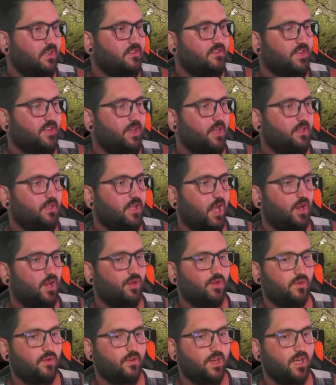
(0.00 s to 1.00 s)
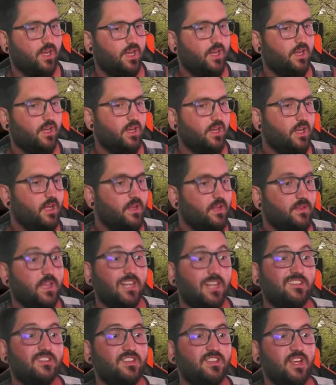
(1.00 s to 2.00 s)
Single target over here.
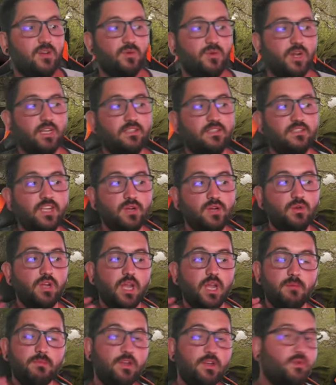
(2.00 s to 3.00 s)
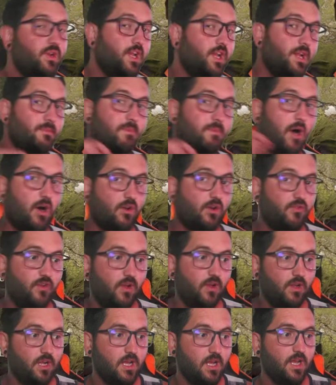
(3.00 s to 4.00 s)
Then Sigrid. Sigrid can be really
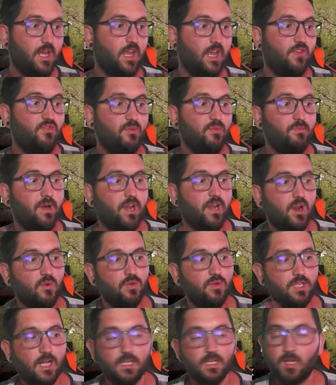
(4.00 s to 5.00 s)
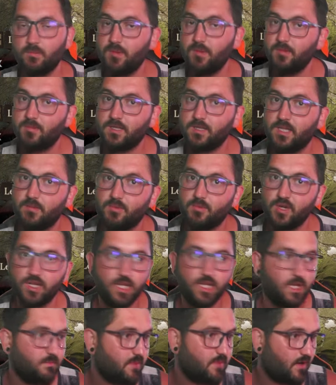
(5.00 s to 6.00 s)
powerful if you pair her with other people that bring
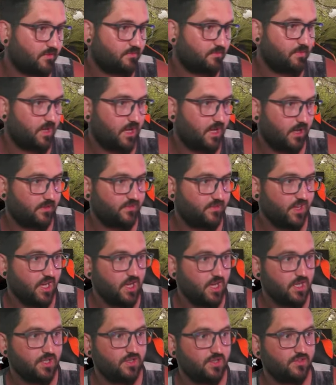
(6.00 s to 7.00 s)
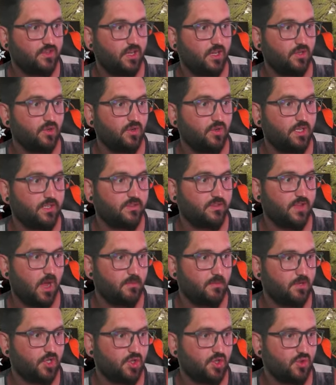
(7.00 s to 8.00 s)
debuffs because she's going to do this
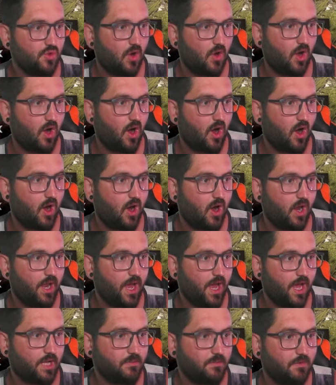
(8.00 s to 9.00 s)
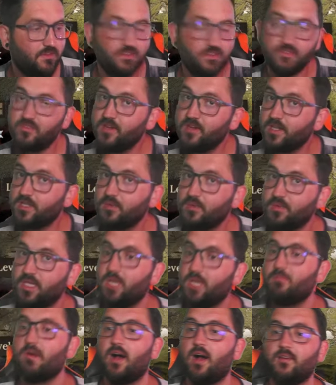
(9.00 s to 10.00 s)
damage to all enemies inflicted with
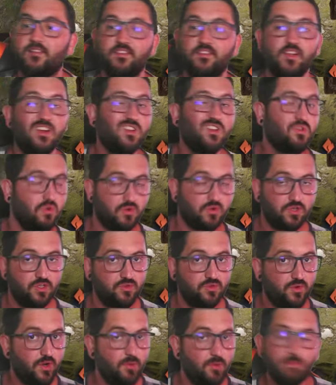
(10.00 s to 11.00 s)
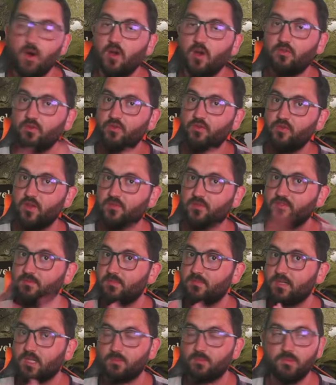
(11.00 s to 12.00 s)
debuffs. So she's real powerful. If you have
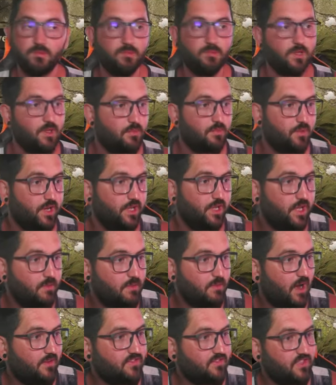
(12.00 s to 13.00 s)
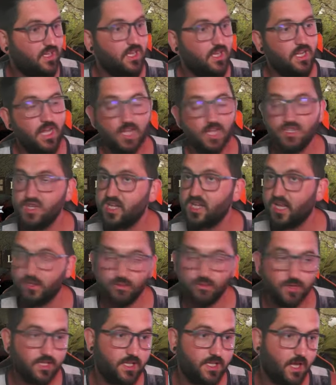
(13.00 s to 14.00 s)
some other people that bring debuffs, and she can
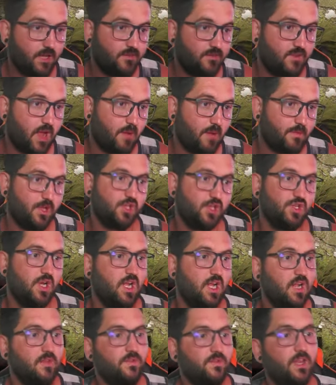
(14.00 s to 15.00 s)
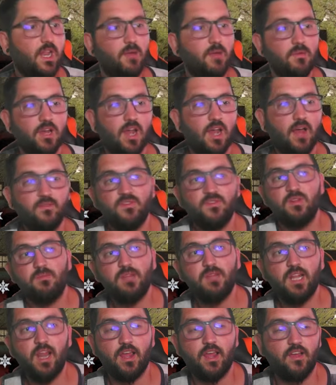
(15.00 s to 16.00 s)
do a ton of damage. Then I'm gonna have
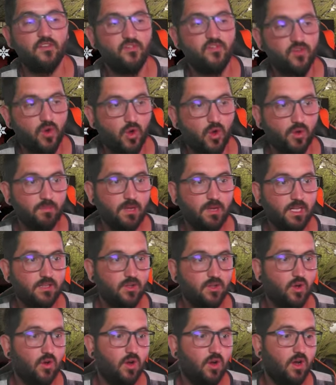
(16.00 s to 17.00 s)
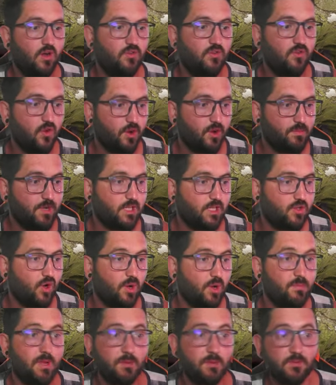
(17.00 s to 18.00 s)
somebody like a Forbet or Forbet,
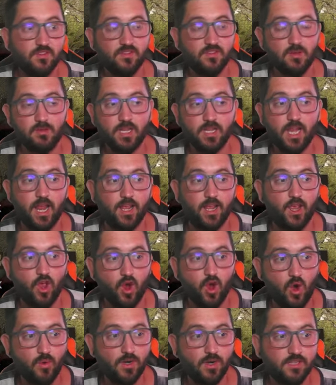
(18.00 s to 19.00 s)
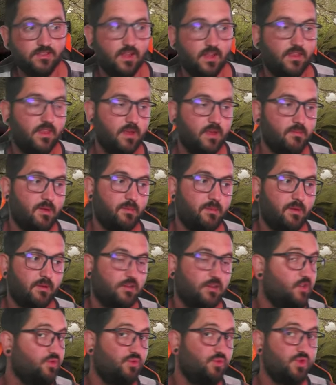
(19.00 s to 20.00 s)
or maybe somebody like a Horus. I think maybe I'm
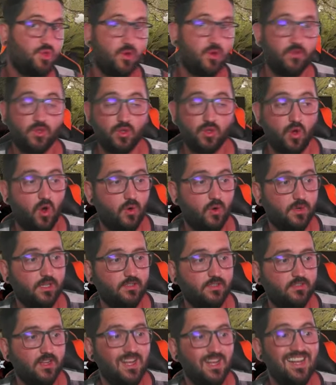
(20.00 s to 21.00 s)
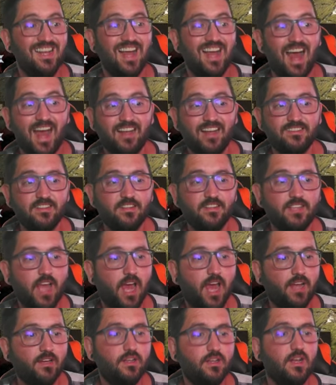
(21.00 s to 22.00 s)
gonna switch over to Horus as a
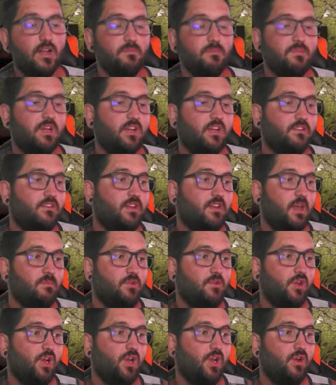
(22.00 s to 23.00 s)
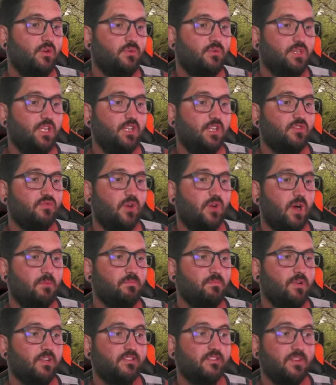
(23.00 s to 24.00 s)
tank because he can be really good with this one.
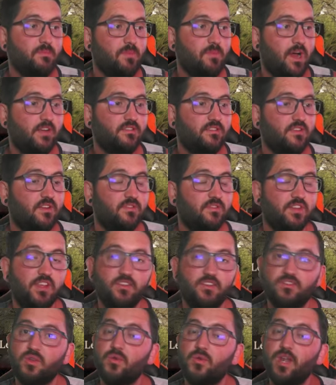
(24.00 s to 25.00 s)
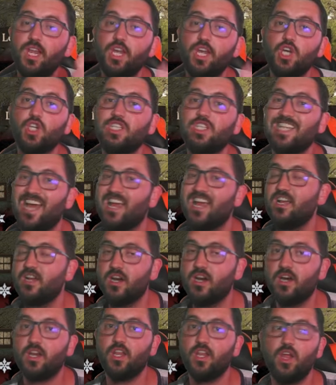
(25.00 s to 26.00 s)
Plus the passive, he's a really good tank
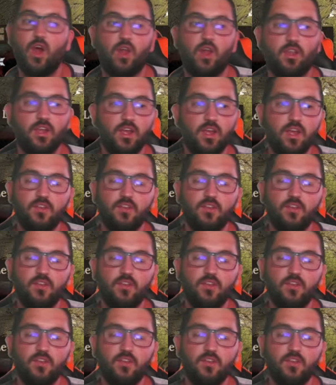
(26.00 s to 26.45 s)
early on.